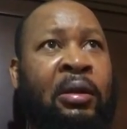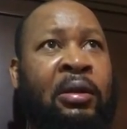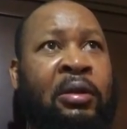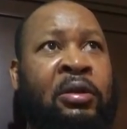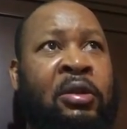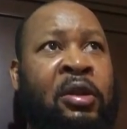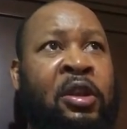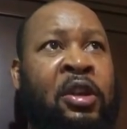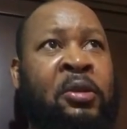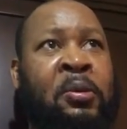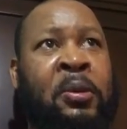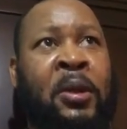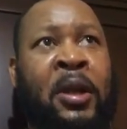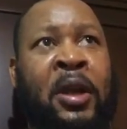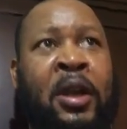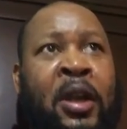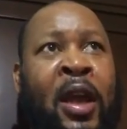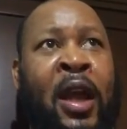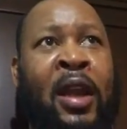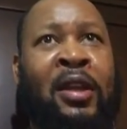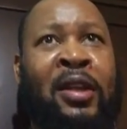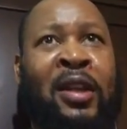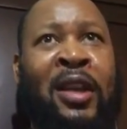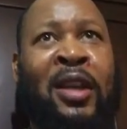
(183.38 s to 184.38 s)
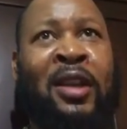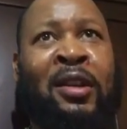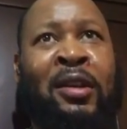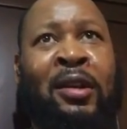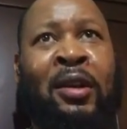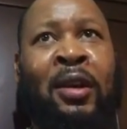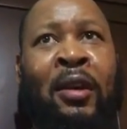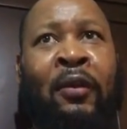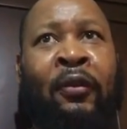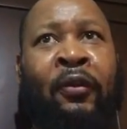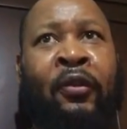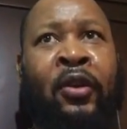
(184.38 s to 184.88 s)
explain that they're
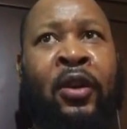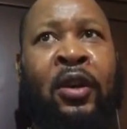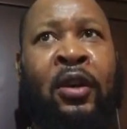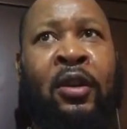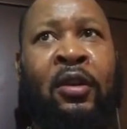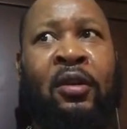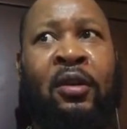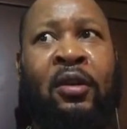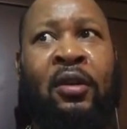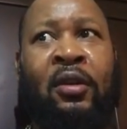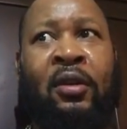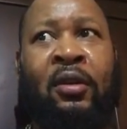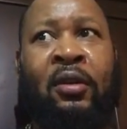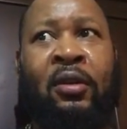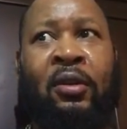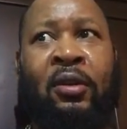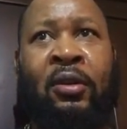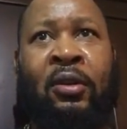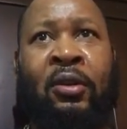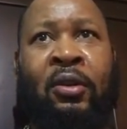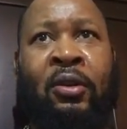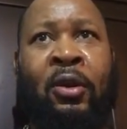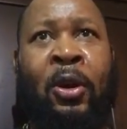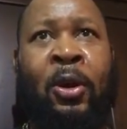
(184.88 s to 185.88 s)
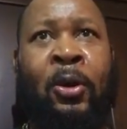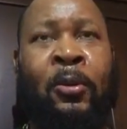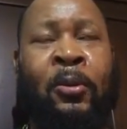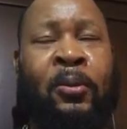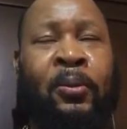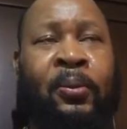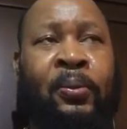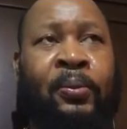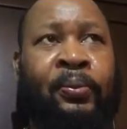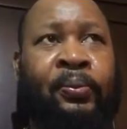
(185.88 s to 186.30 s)
different, you know,